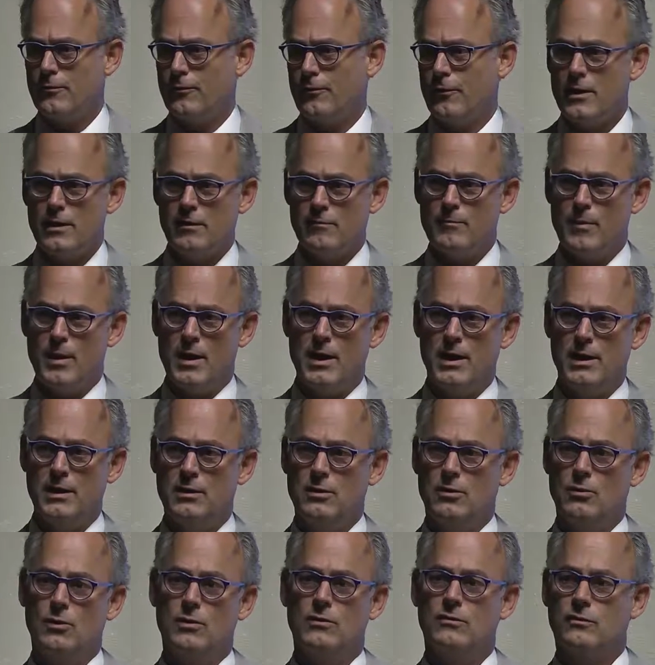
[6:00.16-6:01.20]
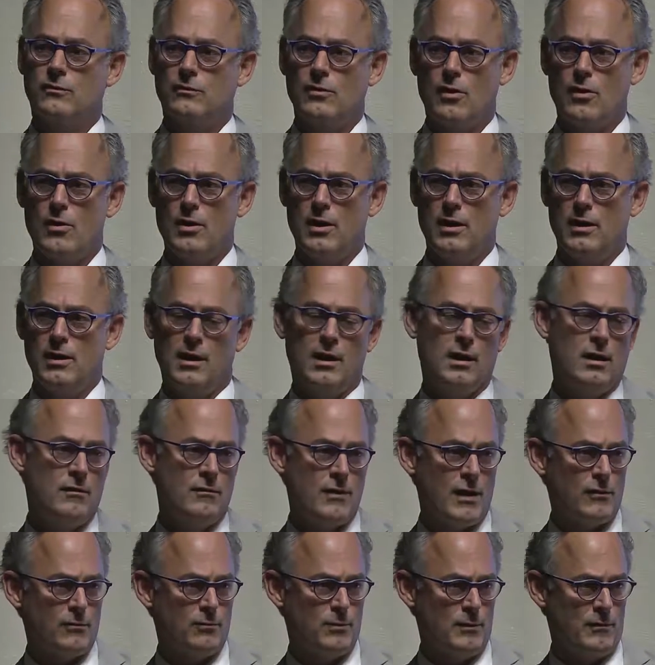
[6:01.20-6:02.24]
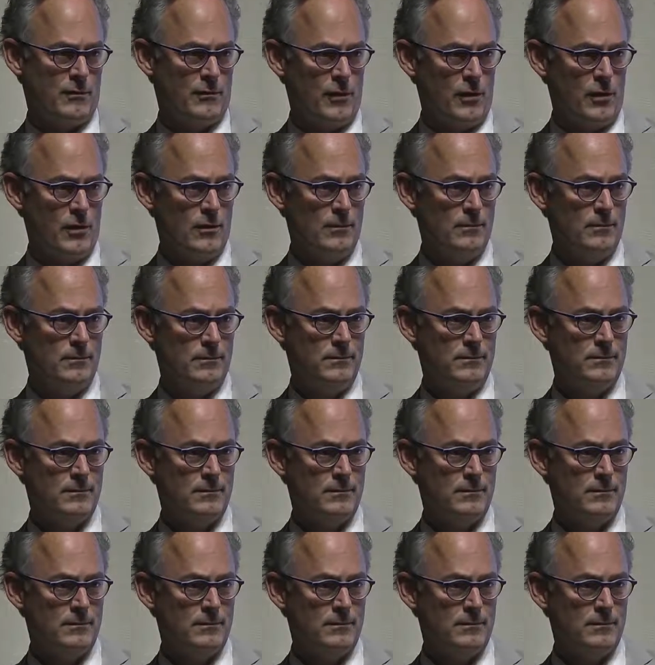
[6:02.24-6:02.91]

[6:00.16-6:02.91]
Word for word: a friend of mine who had started an investment firm,